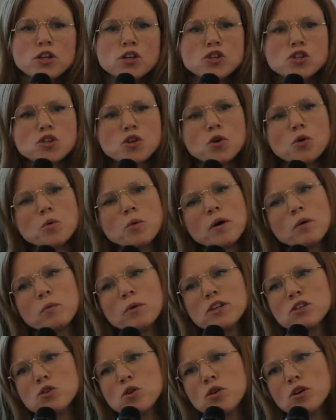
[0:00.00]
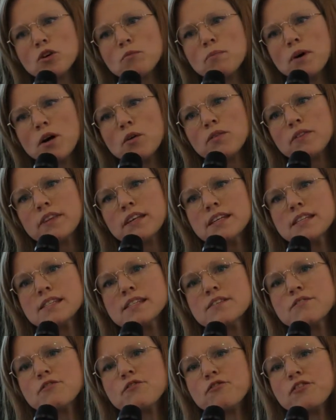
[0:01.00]
So when we talk about
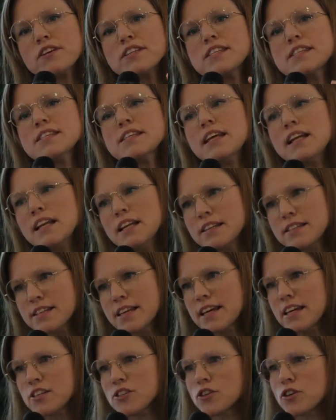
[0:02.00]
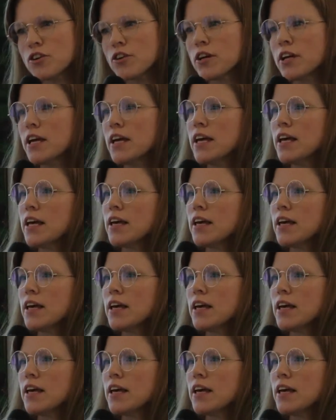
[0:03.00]
this facilitator,